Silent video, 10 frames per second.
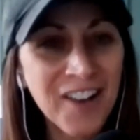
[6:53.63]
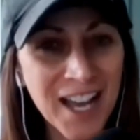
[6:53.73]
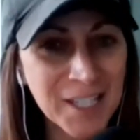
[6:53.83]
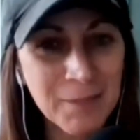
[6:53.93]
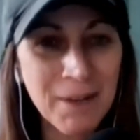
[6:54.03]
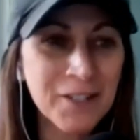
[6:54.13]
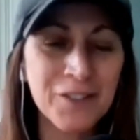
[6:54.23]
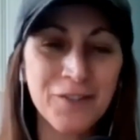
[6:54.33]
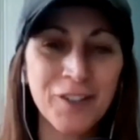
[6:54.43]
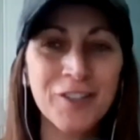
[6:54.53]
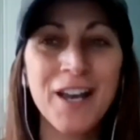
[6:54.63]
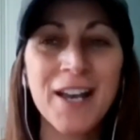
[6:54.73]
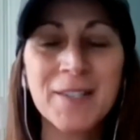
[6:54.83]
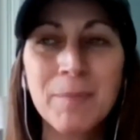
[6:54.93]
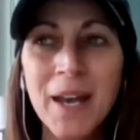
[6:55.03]
all kinds of bundles for you
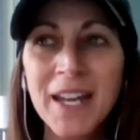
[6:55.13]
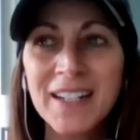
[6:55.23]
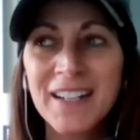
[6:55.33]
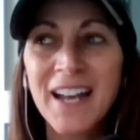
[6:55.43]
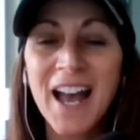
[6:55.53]
guys. But